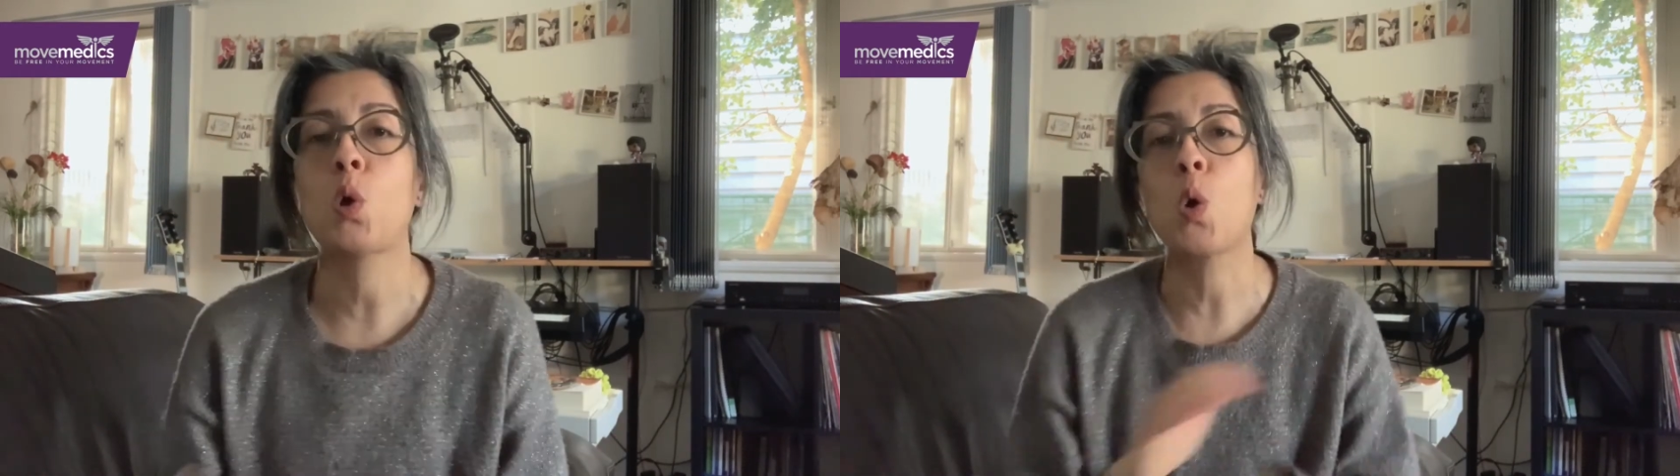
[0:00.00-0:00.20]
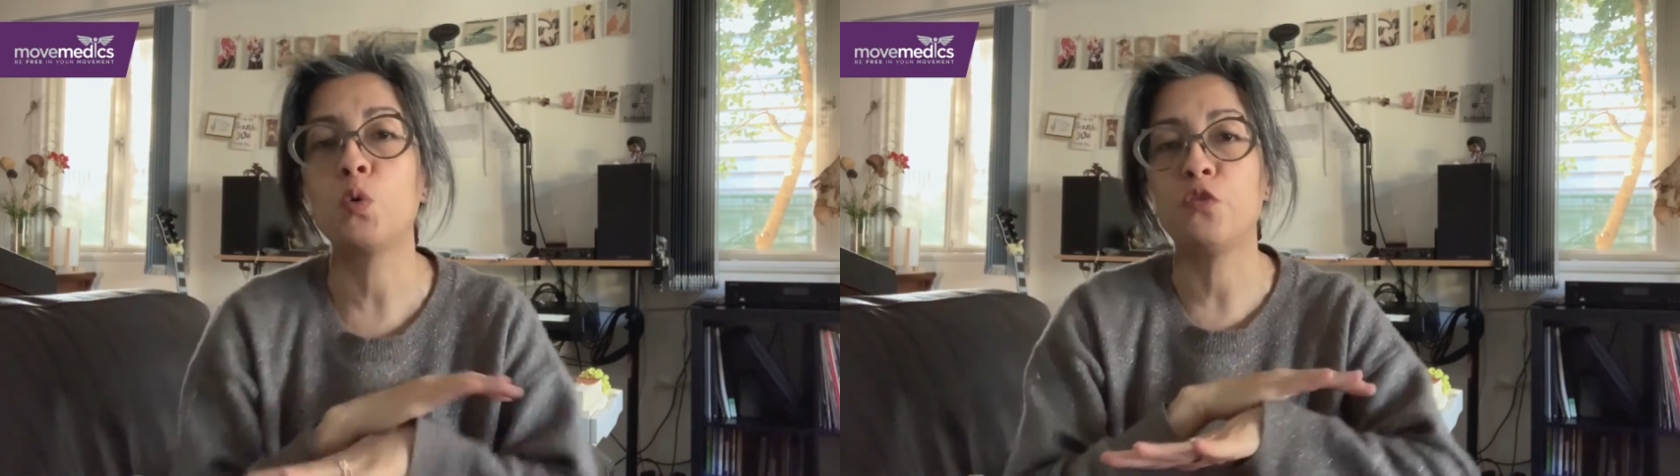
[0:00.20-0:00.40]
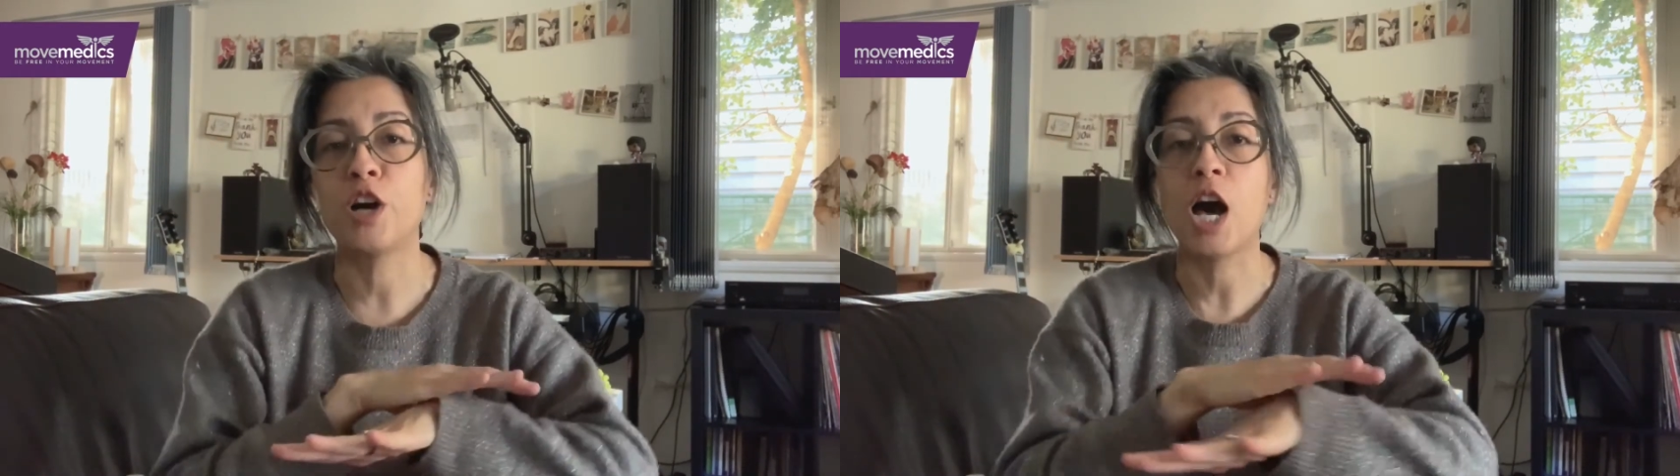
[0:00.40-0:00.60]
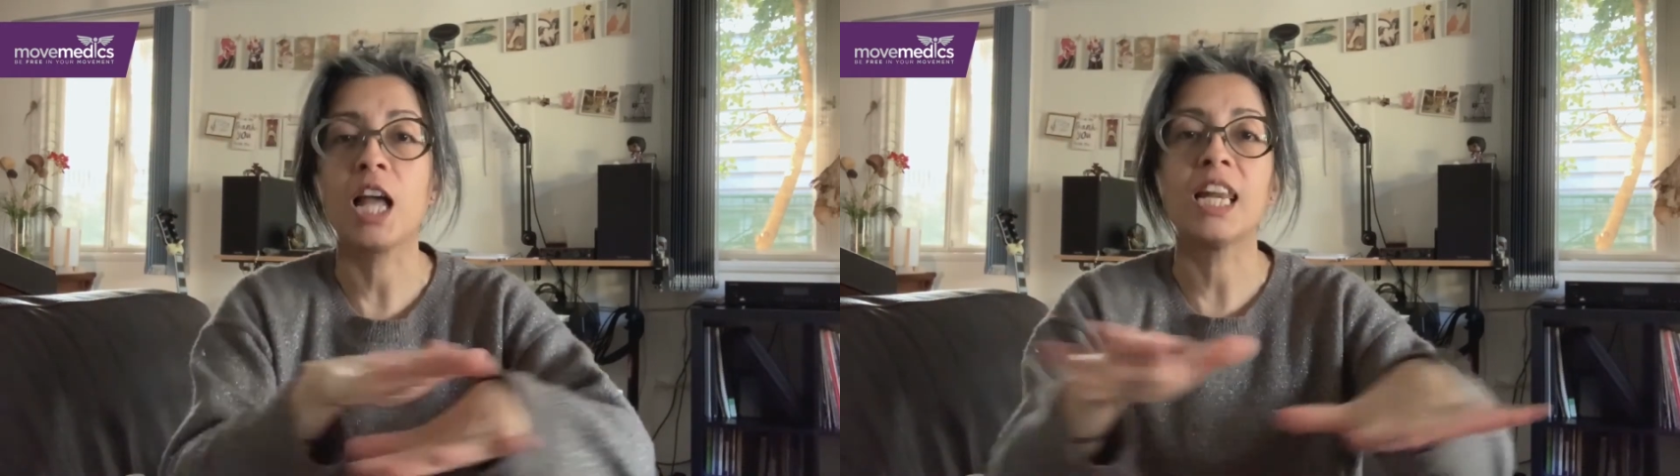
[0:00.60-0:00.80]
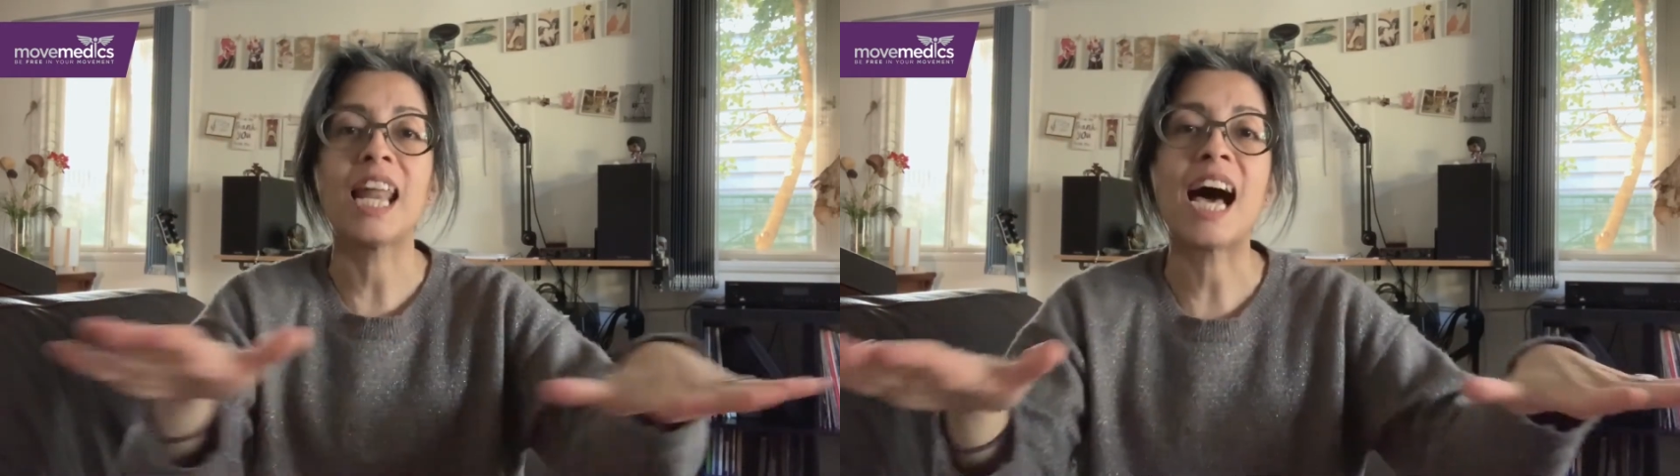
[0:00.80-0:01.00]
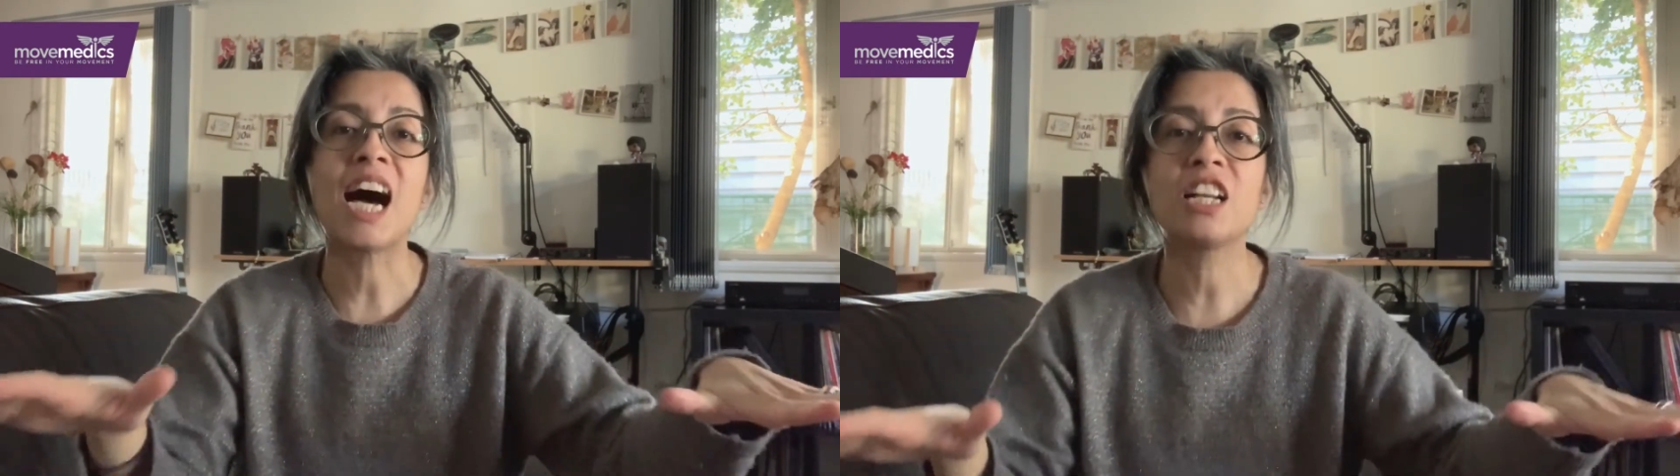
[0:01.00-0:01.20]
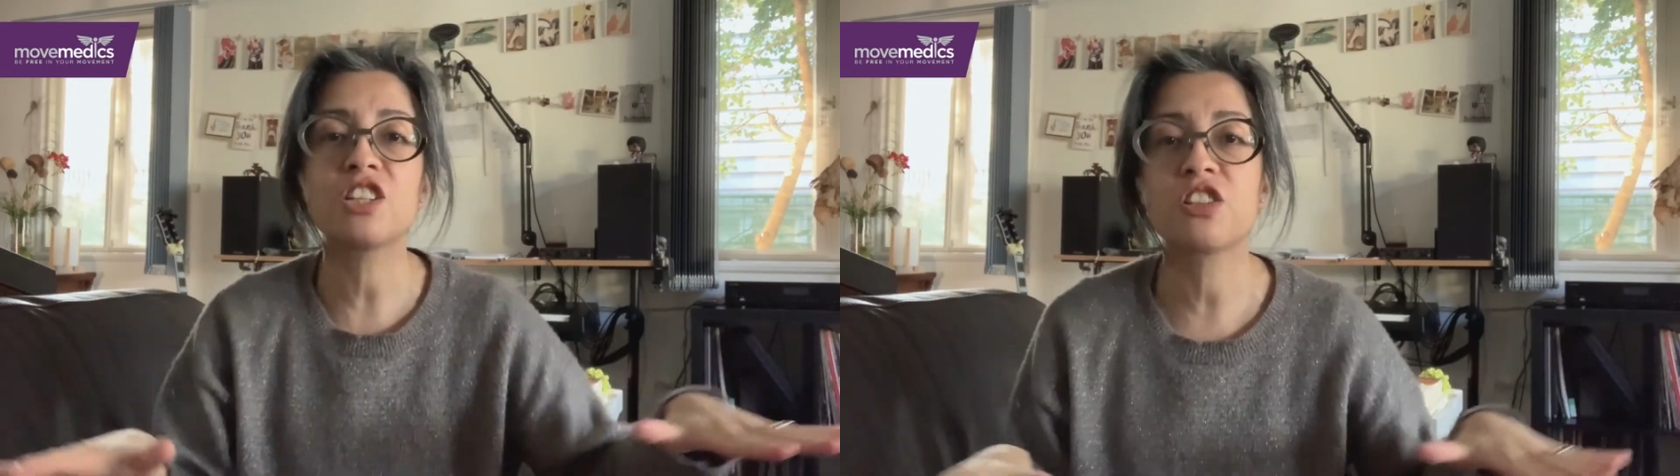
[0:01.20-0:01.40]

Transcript: over a large